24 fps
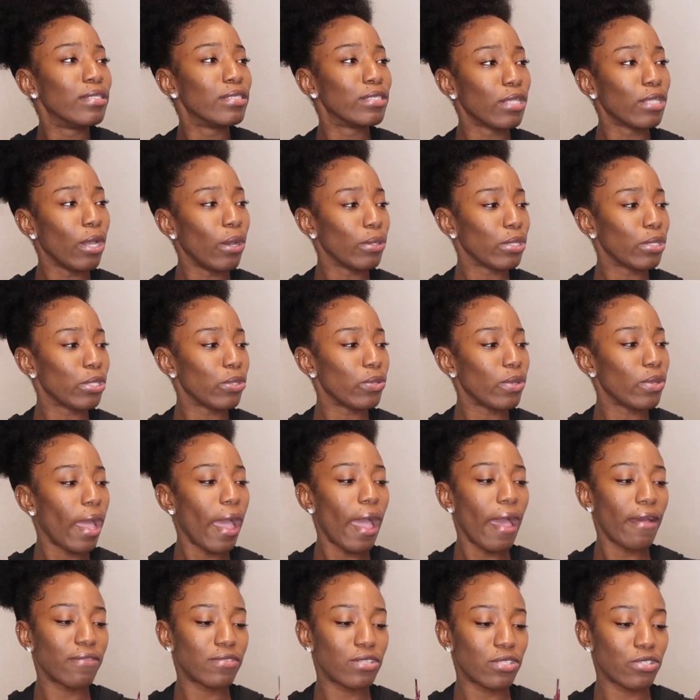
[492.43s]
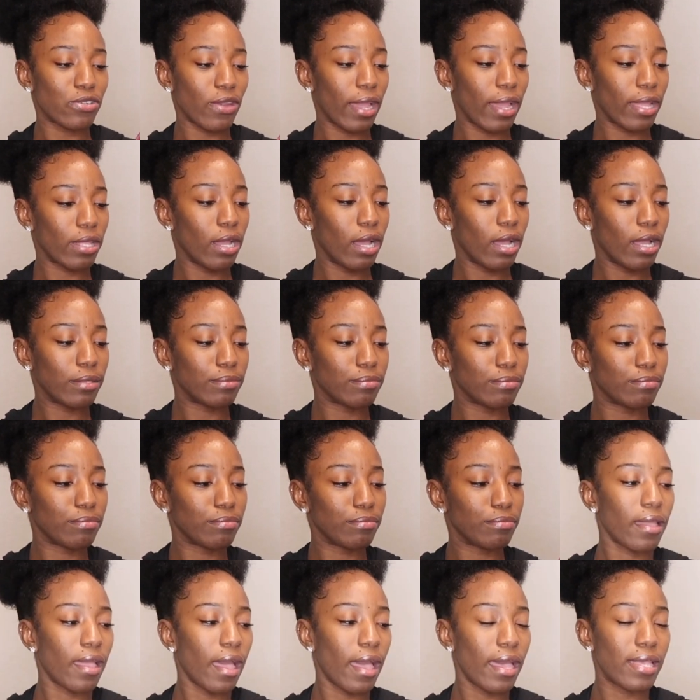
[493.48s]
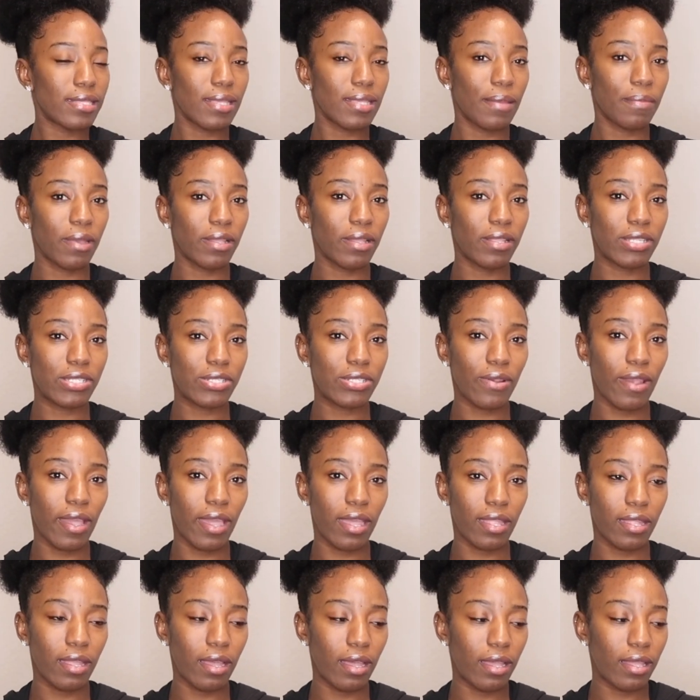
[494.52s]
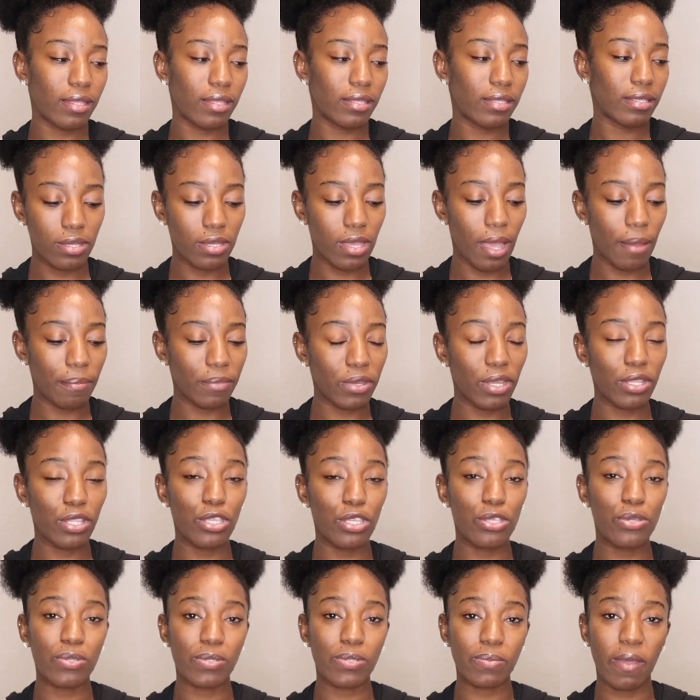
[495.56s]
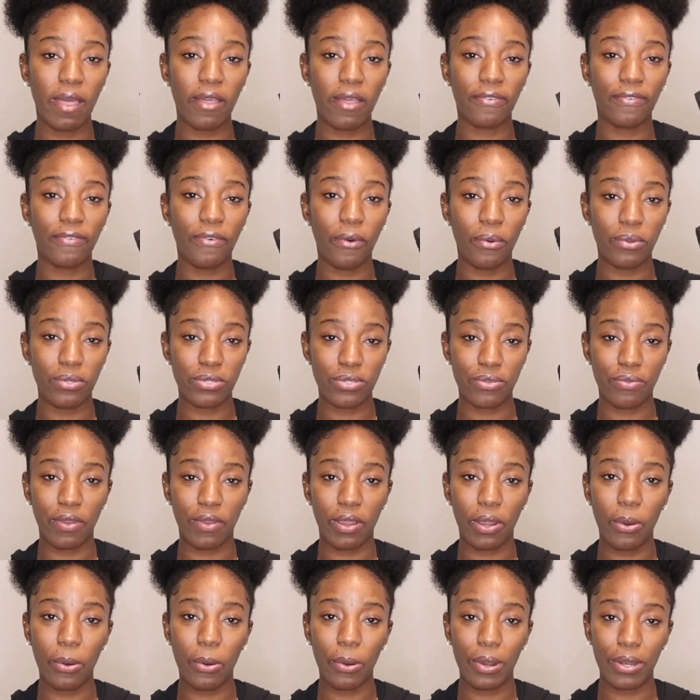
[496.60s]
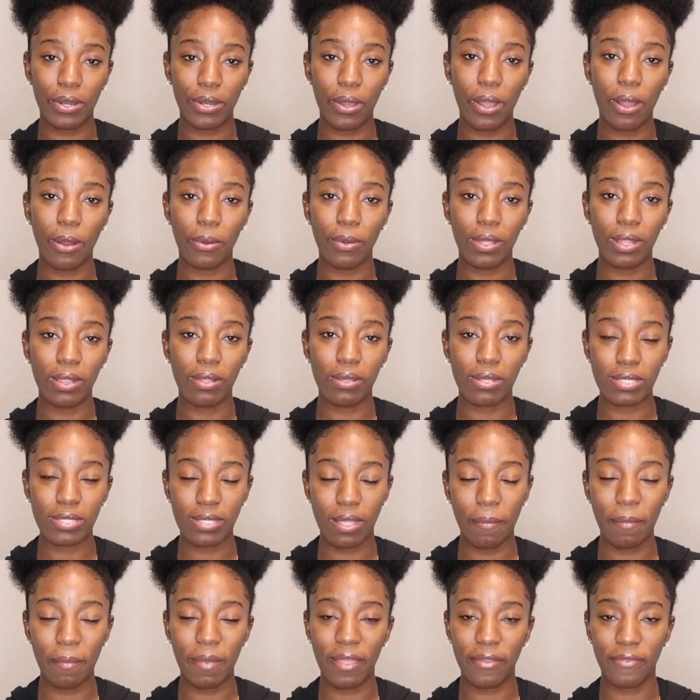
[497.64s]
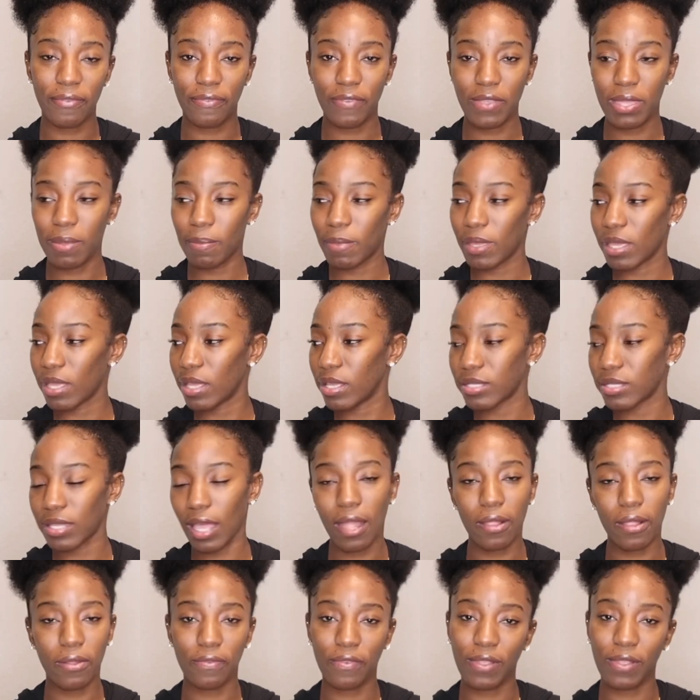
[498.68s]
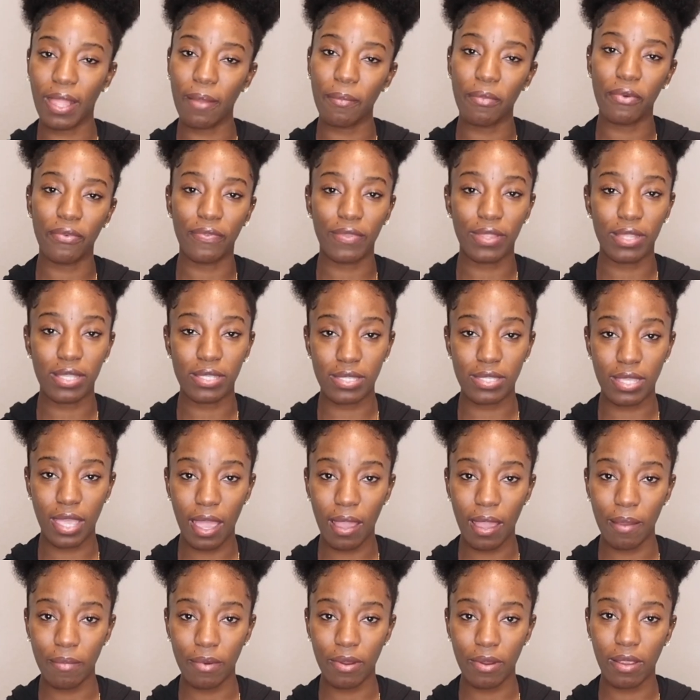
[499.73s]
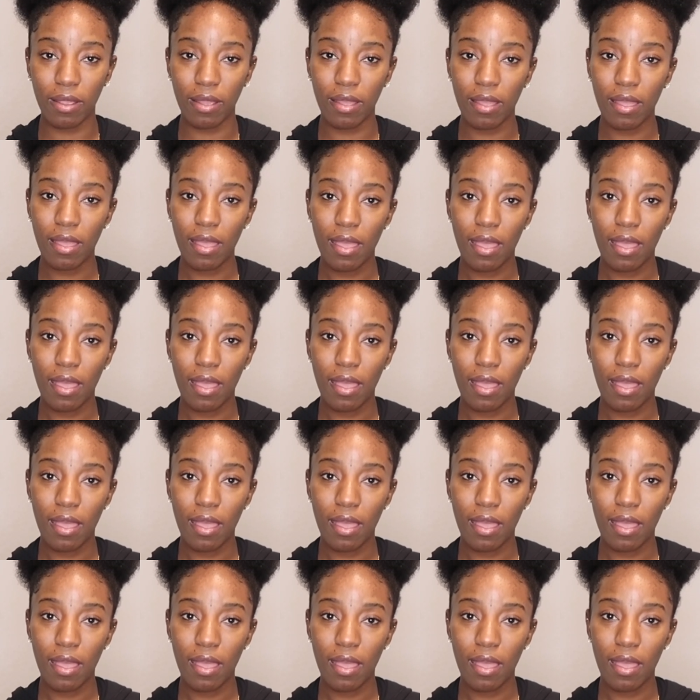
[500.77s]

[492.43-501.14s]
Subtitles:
So cute. I have to try it on. Guys, I'm gonna try it on. I'm gonna use my phone to record how it looks on my feet, because I don't feel like moving this camera.